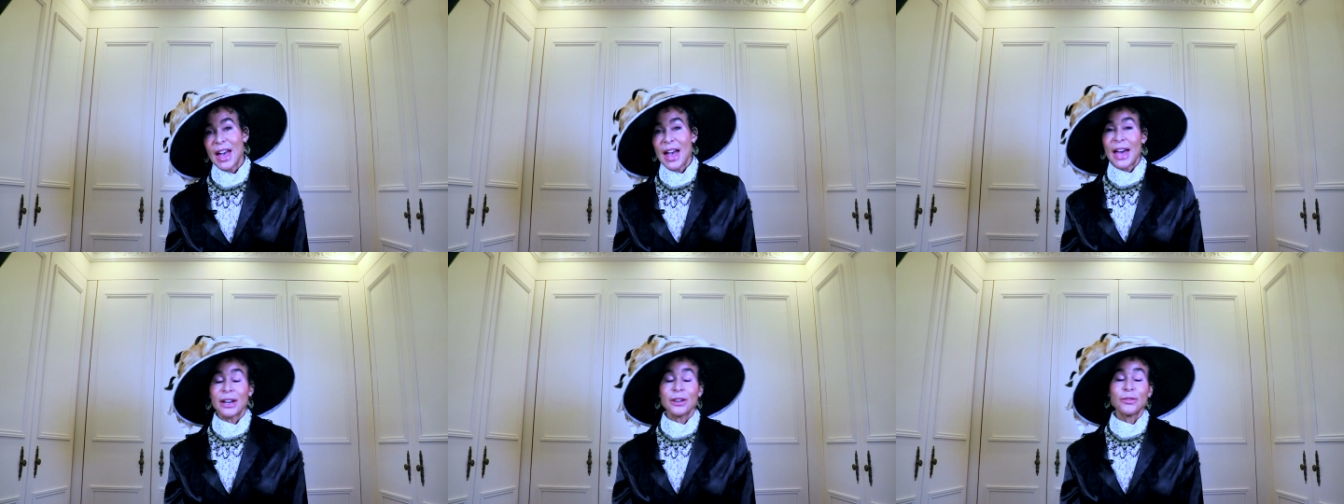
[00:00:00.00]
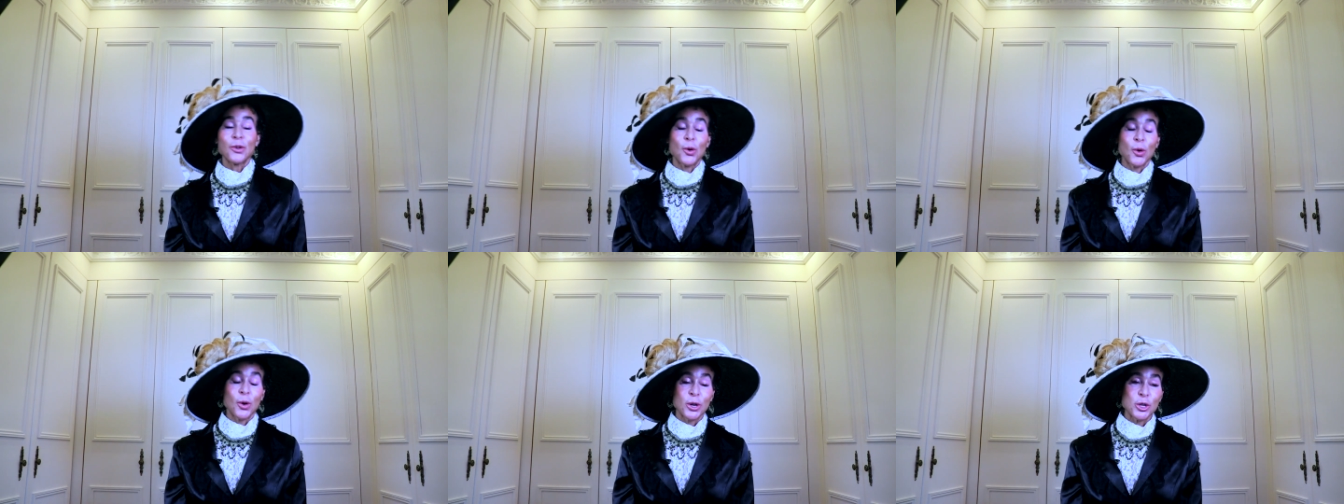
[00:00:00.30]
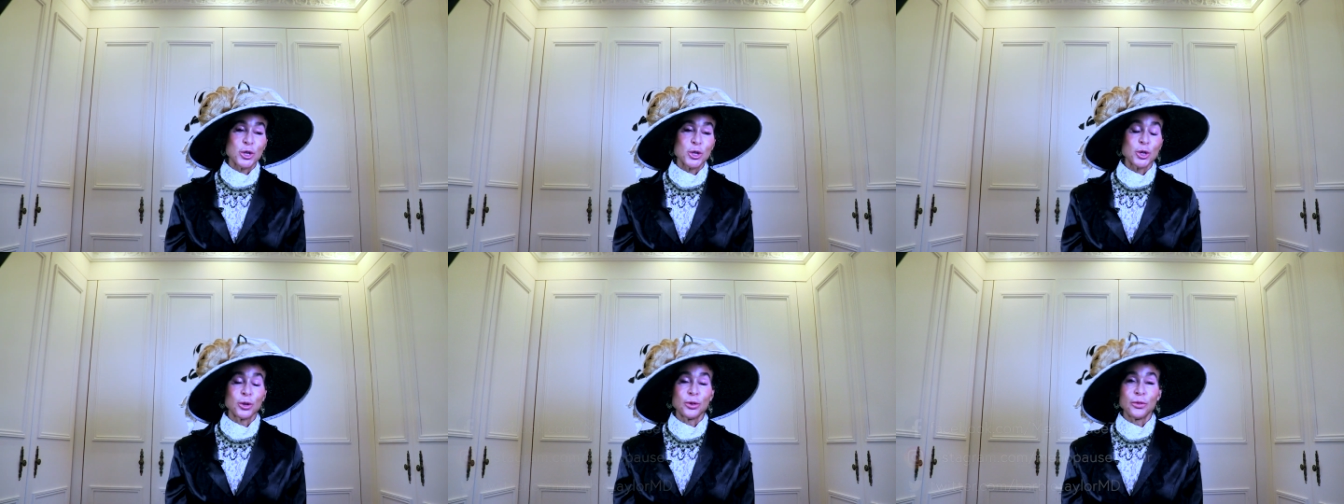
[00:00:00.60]
And of
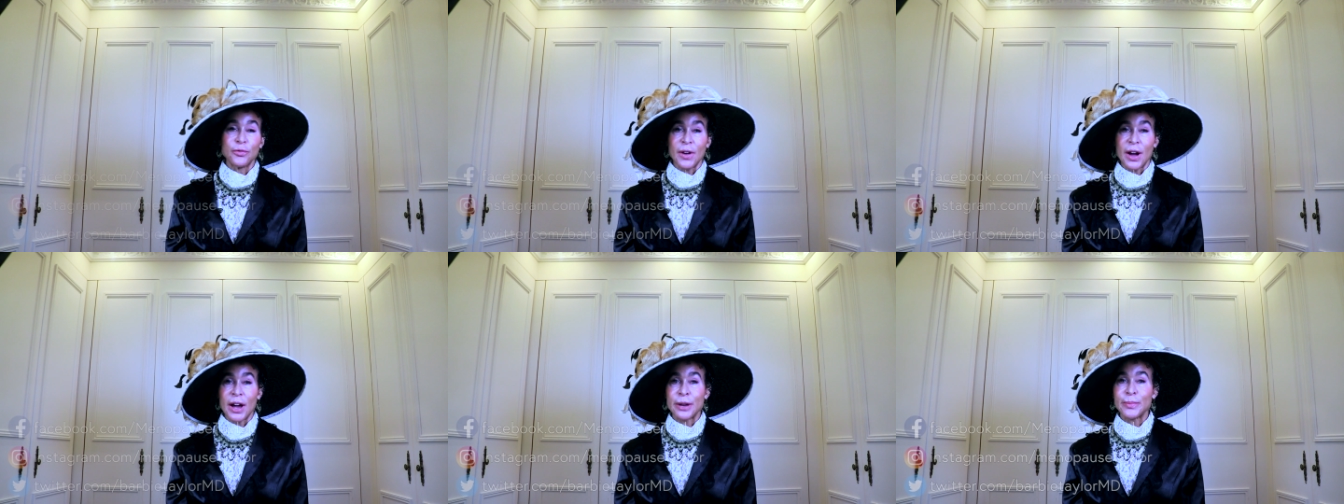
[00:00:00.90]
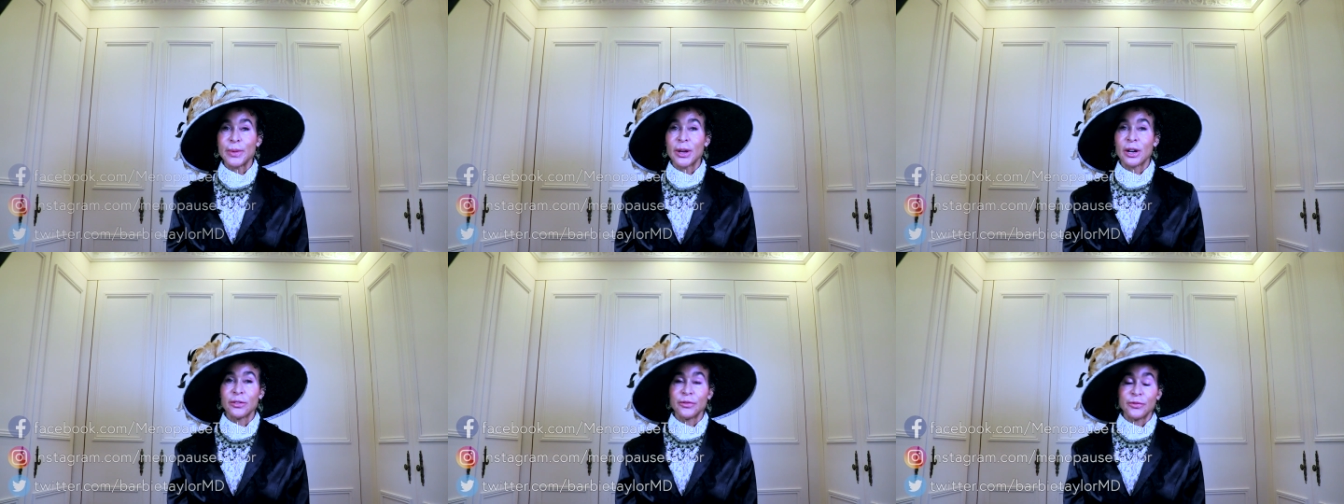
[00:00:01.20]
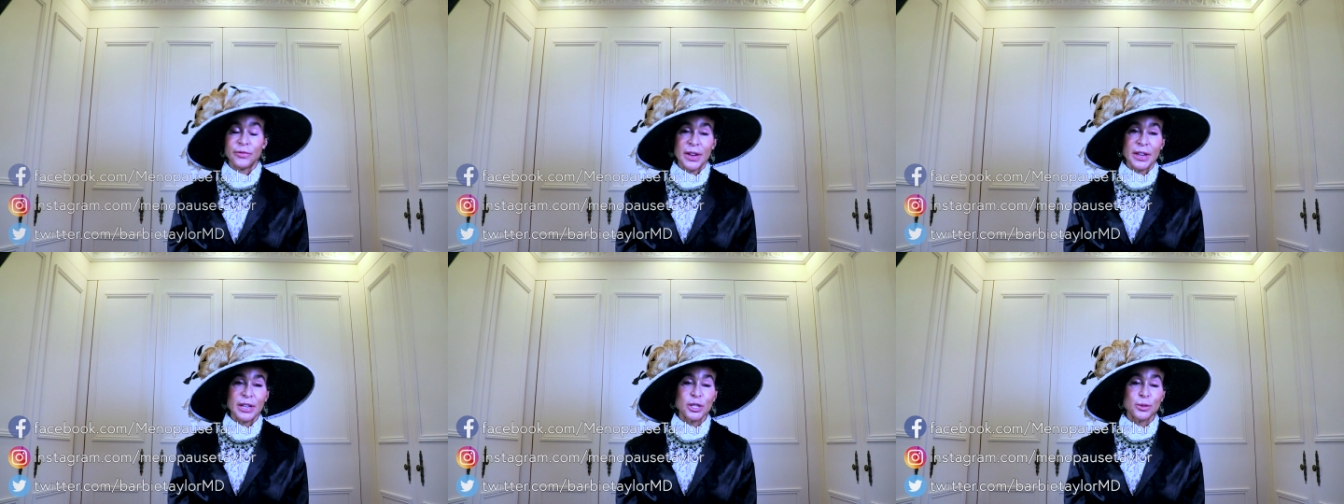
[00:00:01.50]
course, you'll find me on
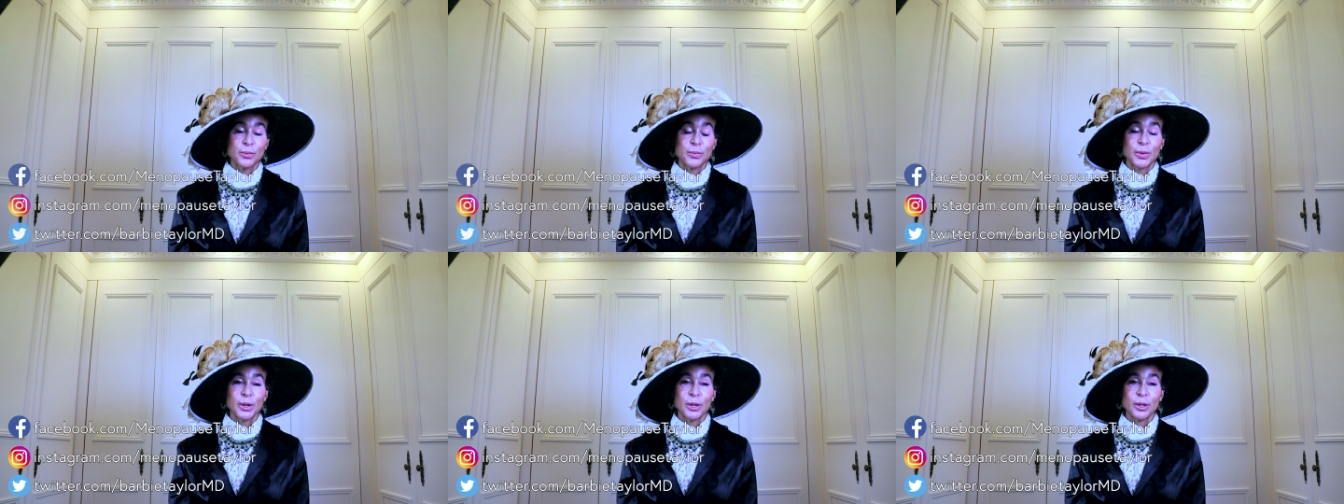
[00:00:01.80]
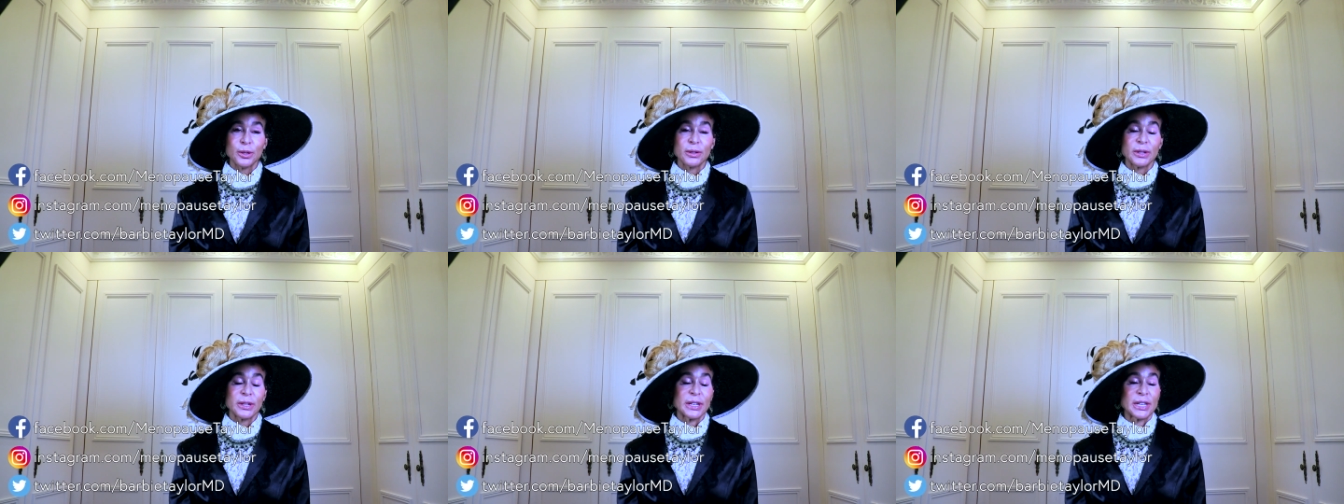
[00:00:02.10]
Facebook,